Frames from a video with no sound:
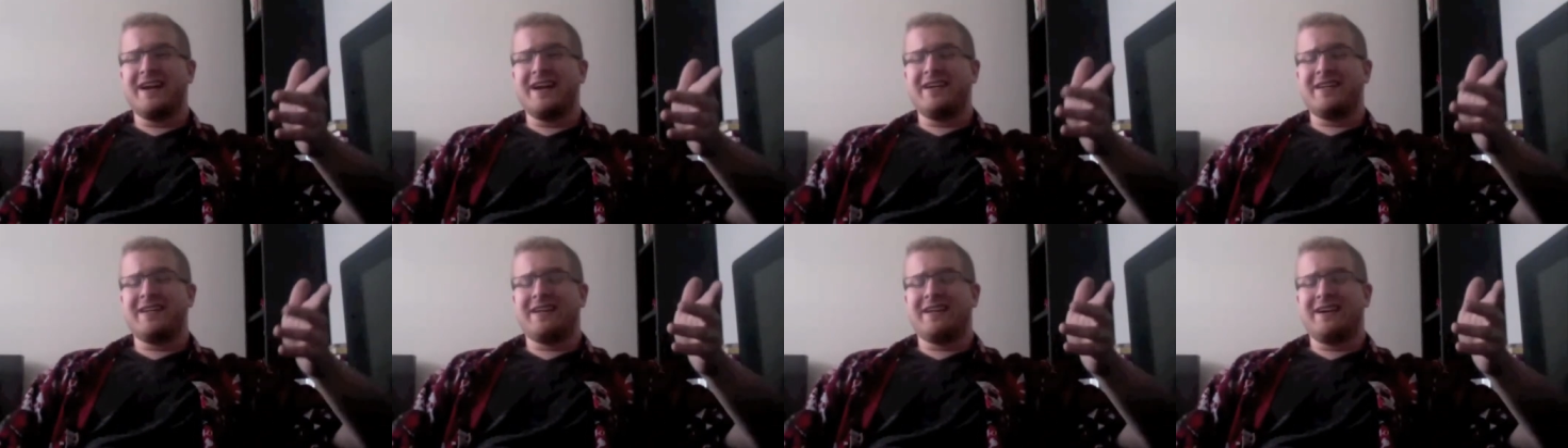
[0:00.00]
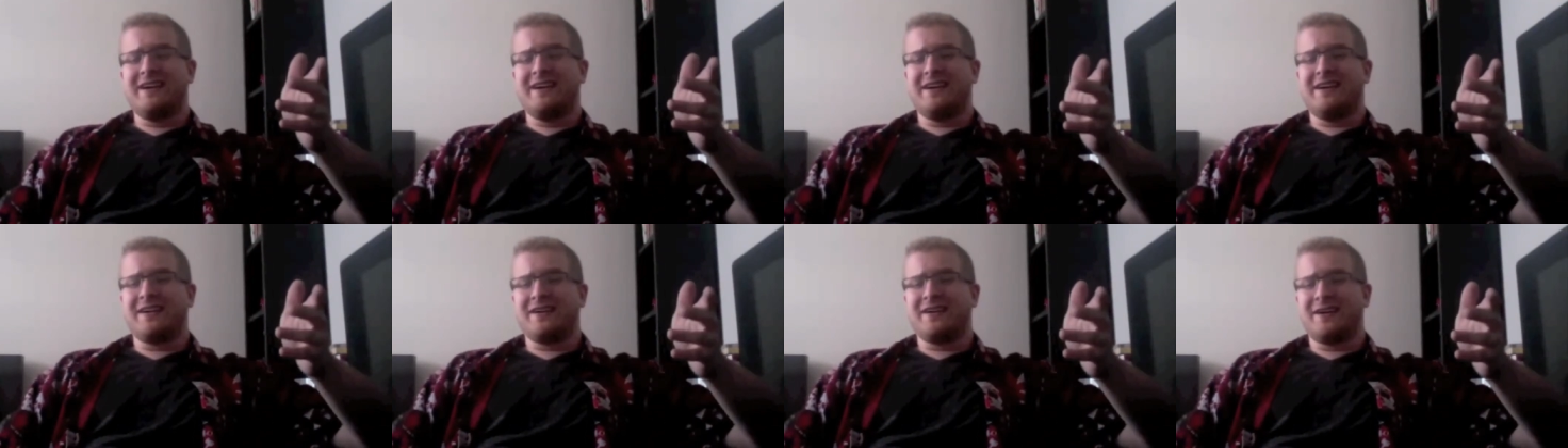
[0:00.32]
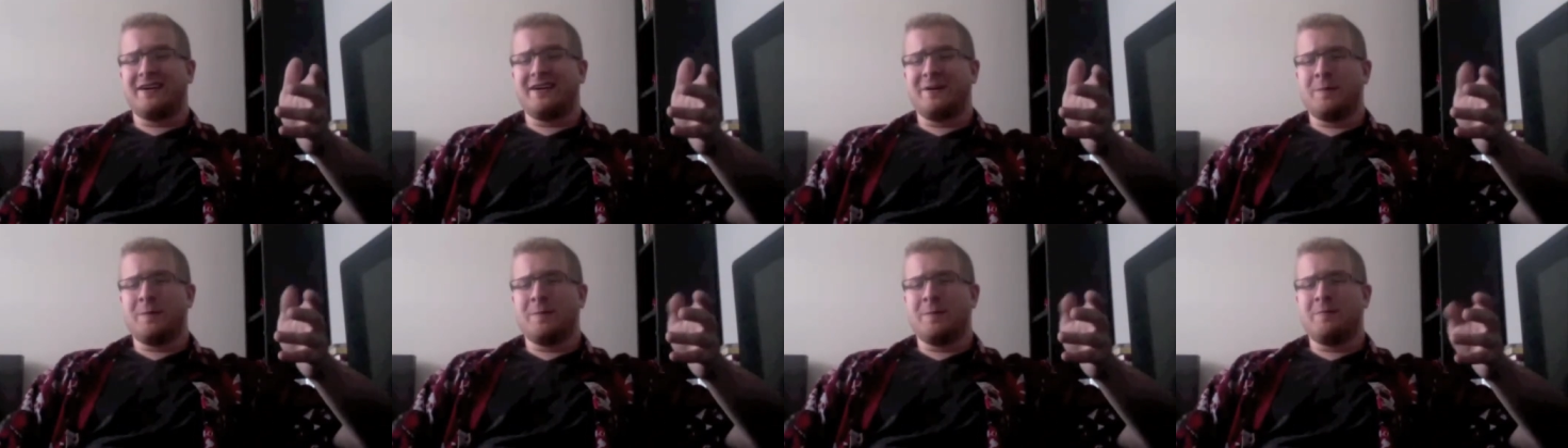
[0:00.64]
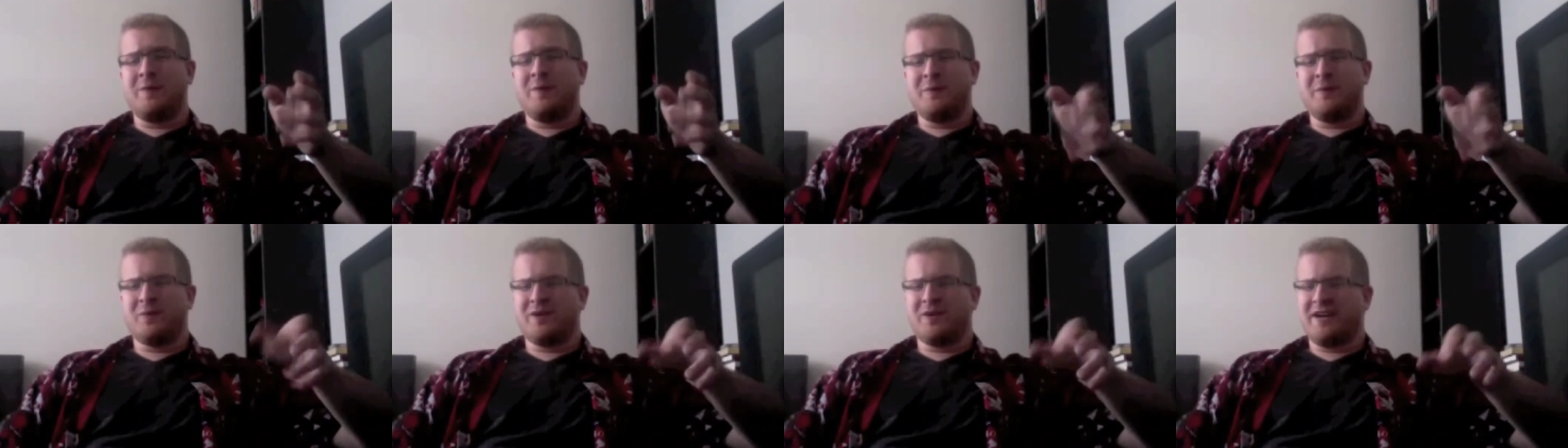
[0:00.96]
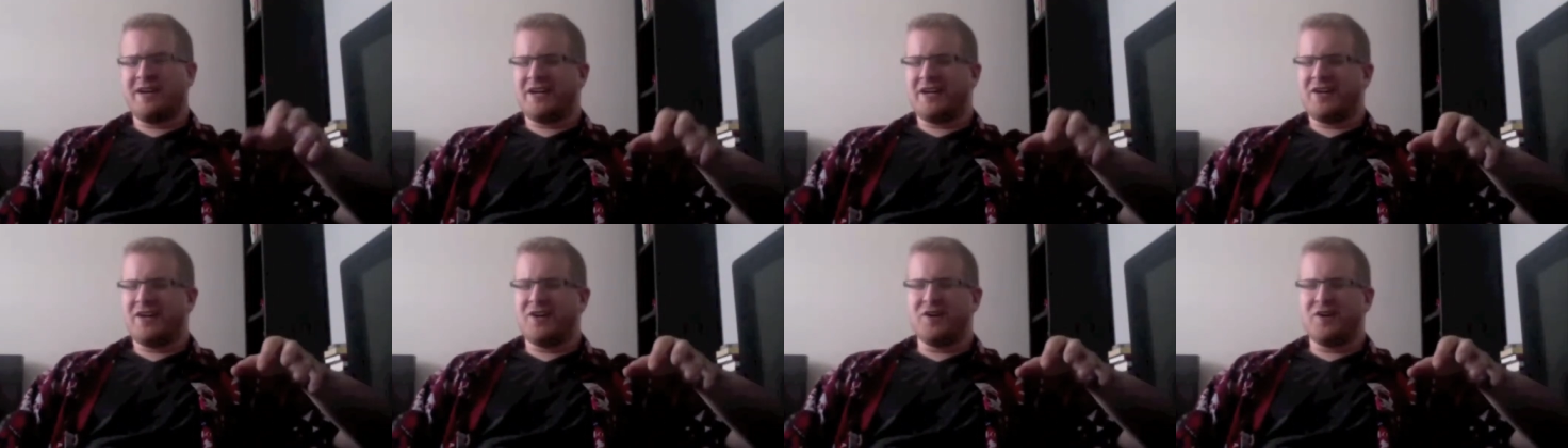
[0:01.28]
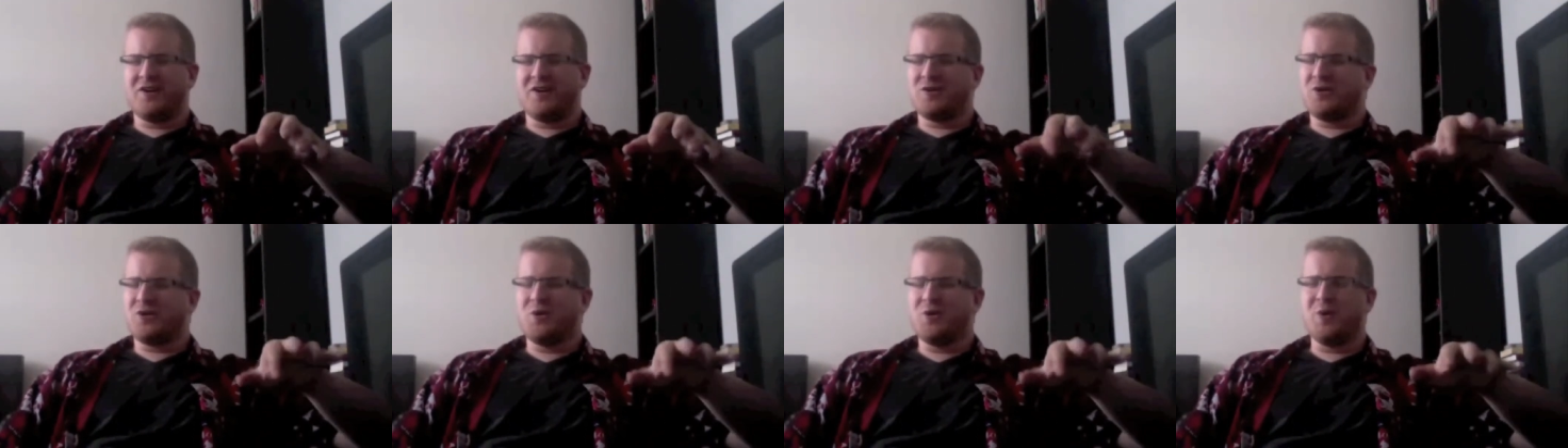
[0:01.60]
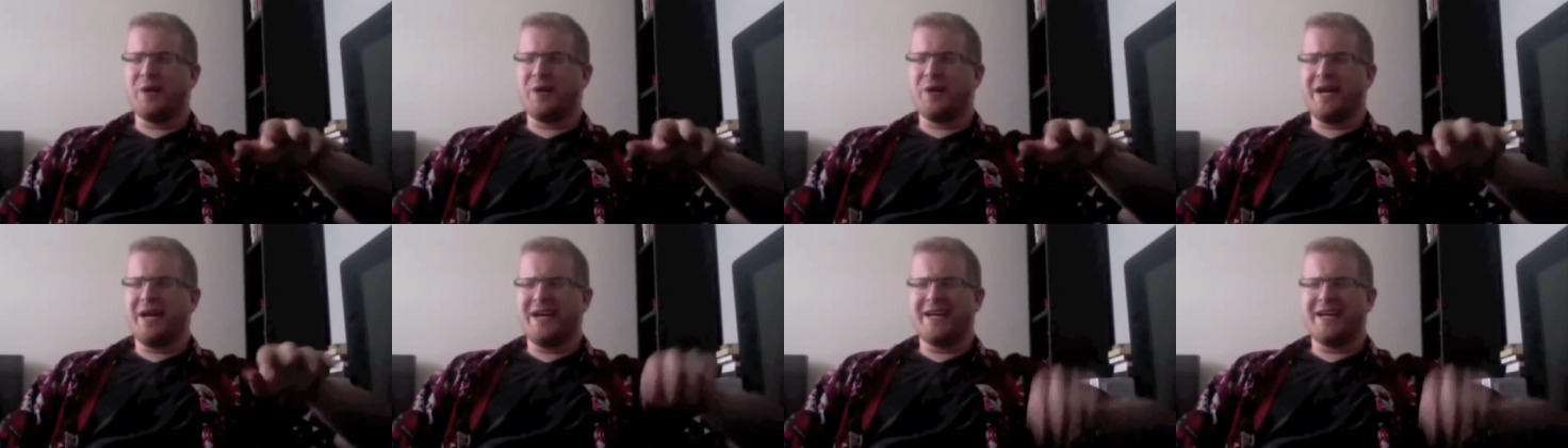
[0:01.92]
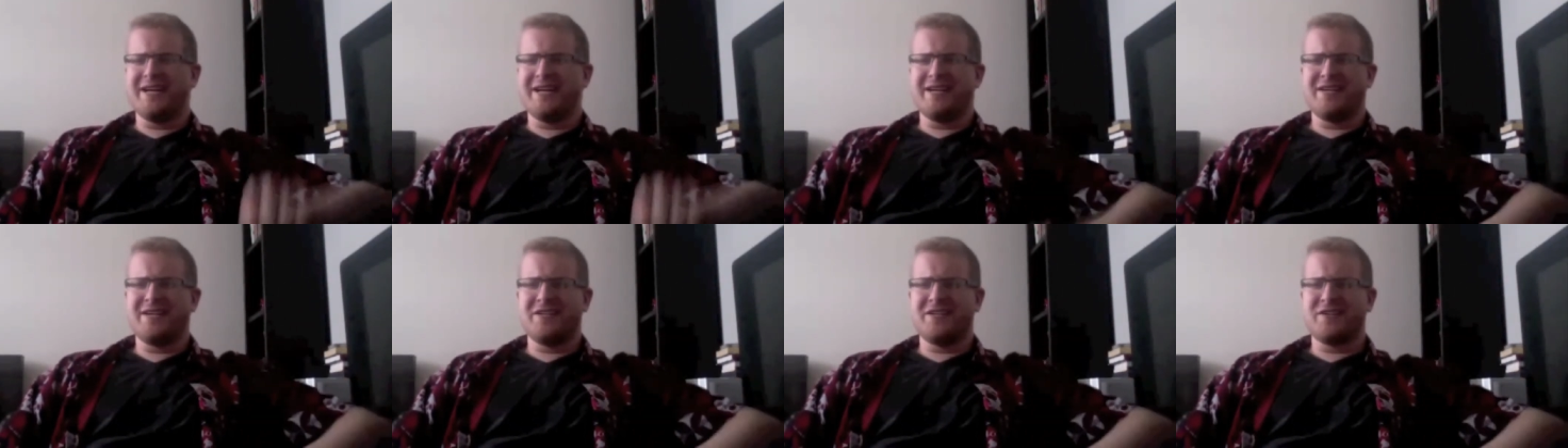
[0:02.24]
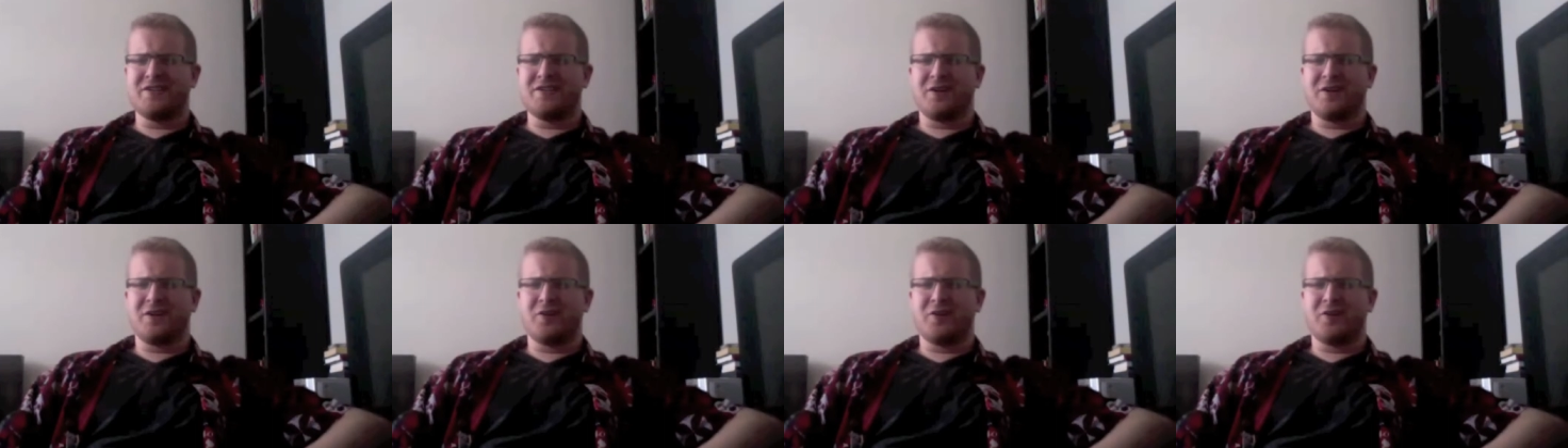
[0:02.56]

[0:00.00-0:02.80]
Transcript: people are curious who he is.